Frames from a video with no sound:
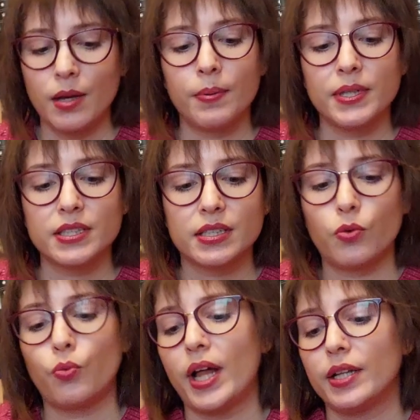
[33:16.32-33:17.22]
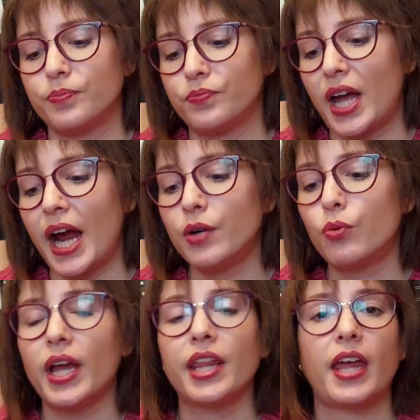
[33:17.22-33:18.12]
But, well, I
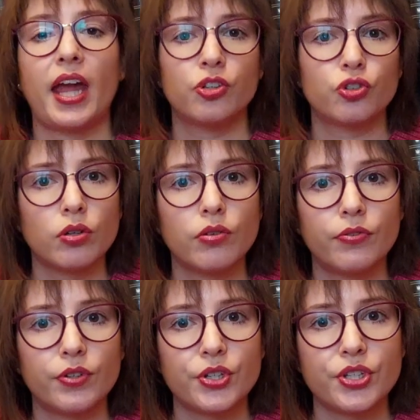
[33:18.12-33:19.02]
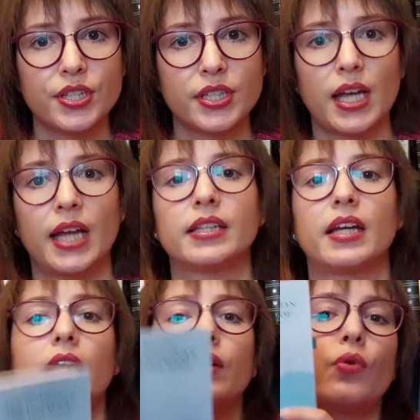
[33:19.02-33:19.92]
read Angelo first, and
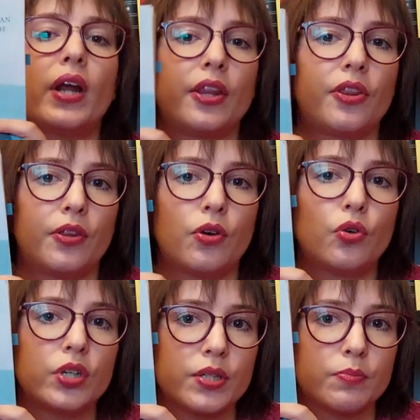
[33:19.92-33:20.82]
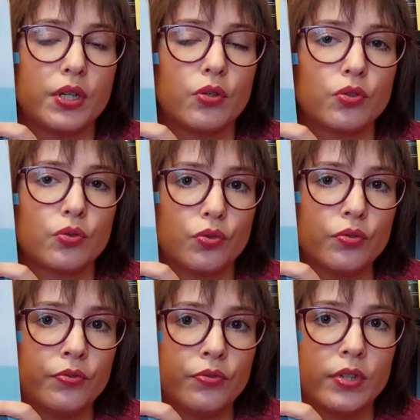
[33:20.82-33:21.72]
then I read The Horseman on the
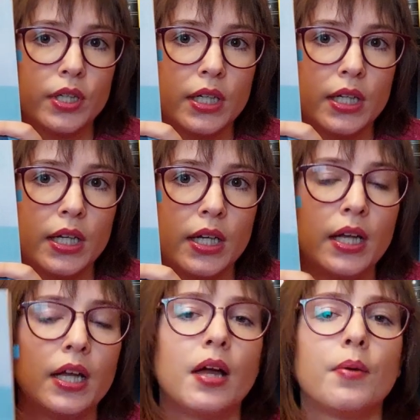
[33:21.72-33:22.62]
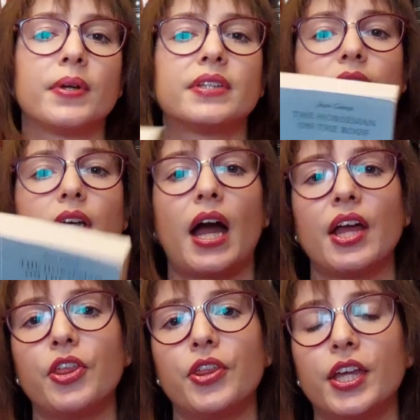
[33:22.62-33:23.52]
Roof, but
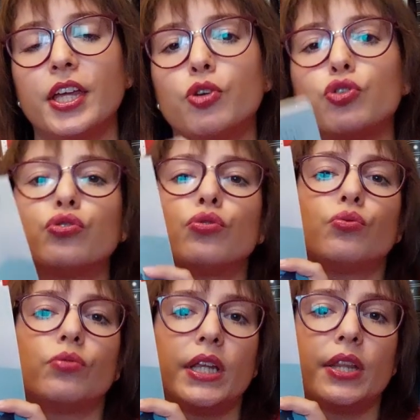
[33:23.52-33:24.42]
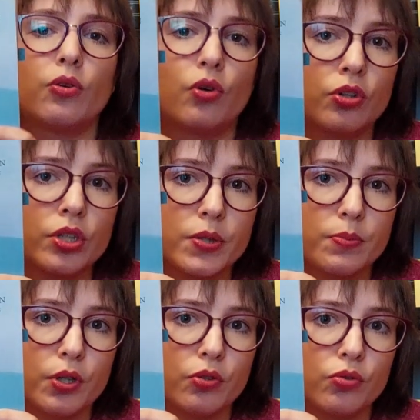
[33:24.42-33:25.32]
I think you should read The
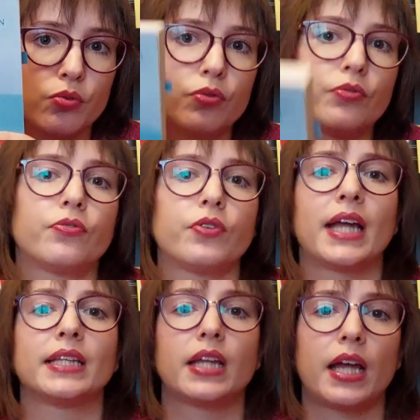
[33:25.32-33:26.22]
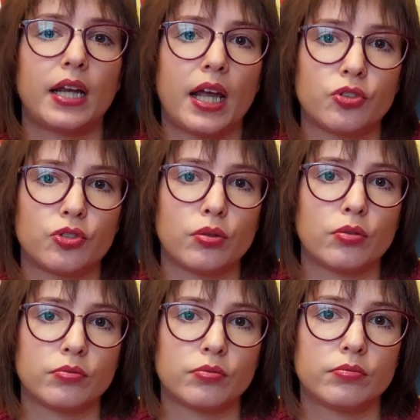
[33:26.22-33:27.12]
Horseman on the Roof and then Angelo.